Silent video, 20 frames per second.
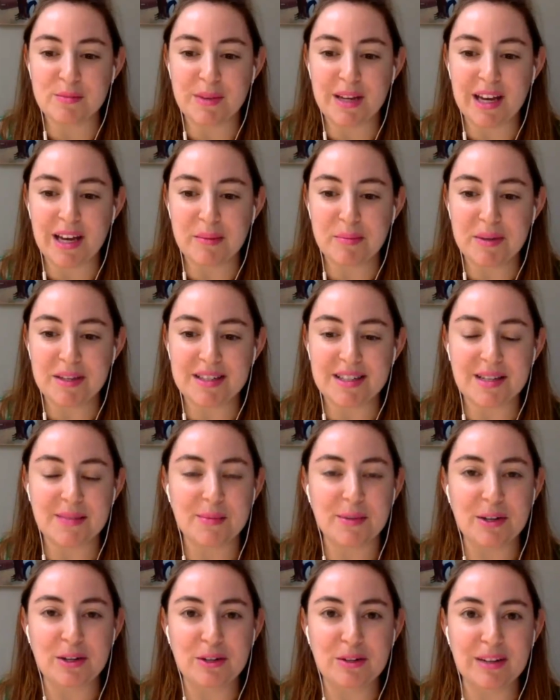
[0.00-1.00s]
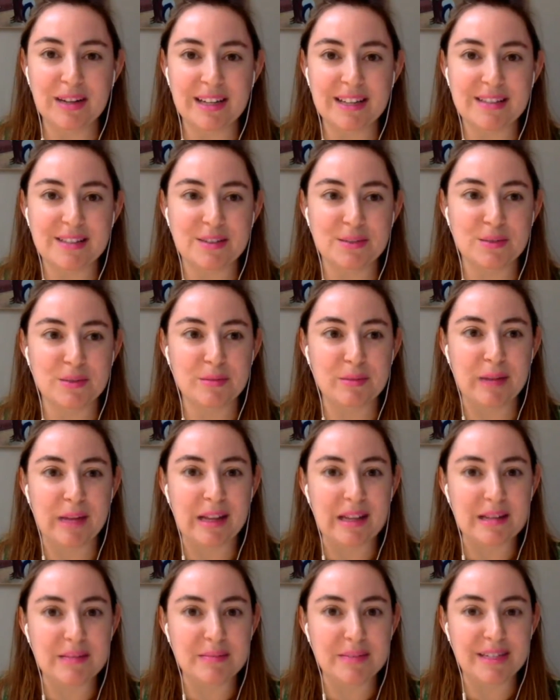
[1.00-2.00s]
me up as someone who likes to rebel
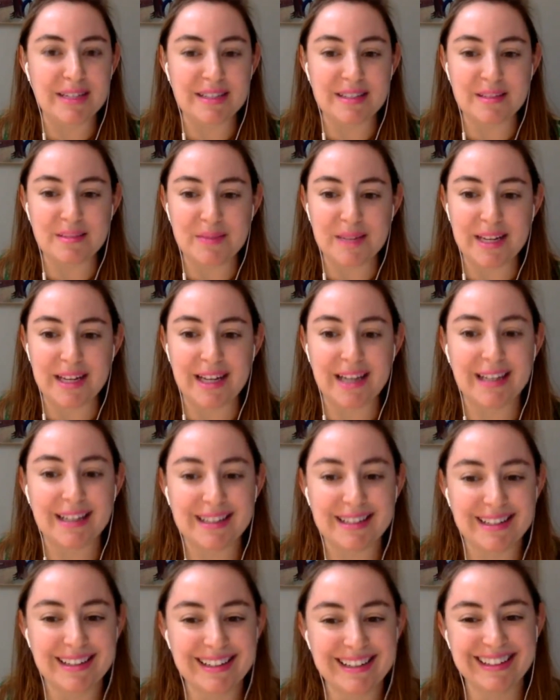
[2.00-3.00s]
and be disobedient.